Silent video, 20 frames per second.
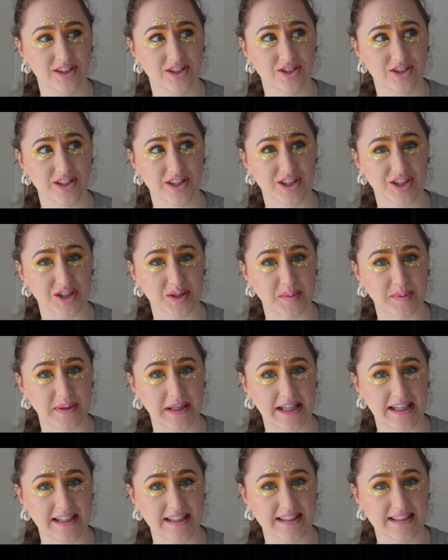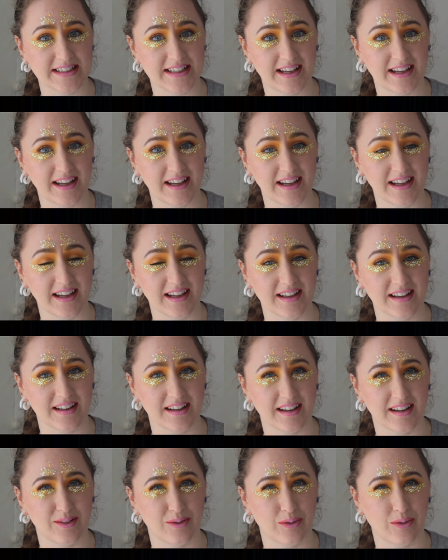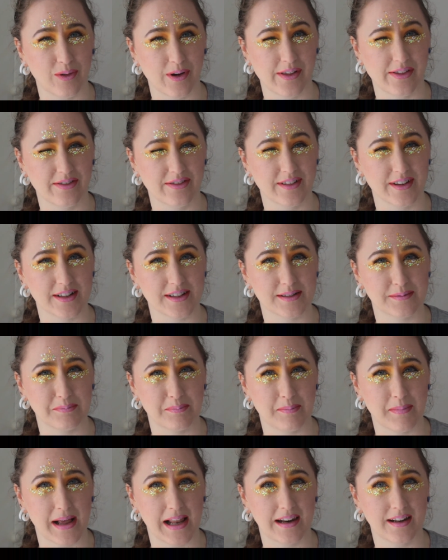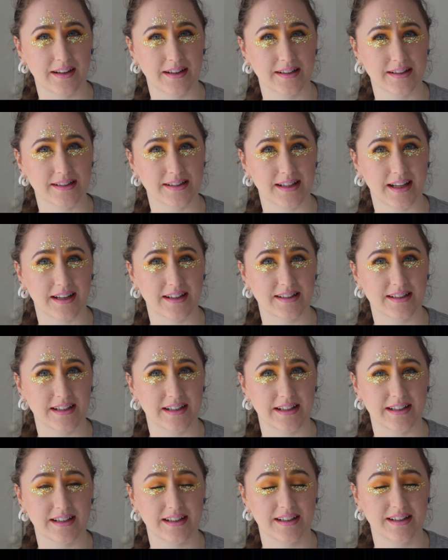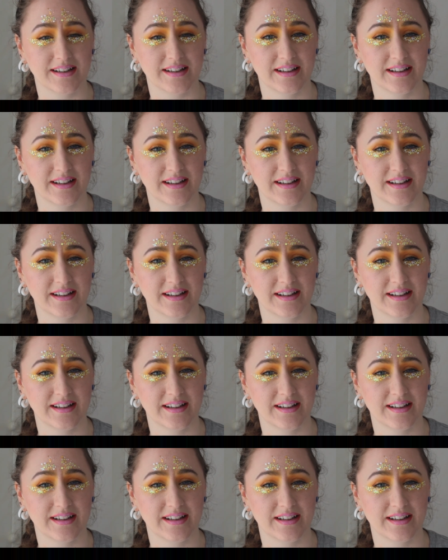ginger beer tea, one that's melon scented.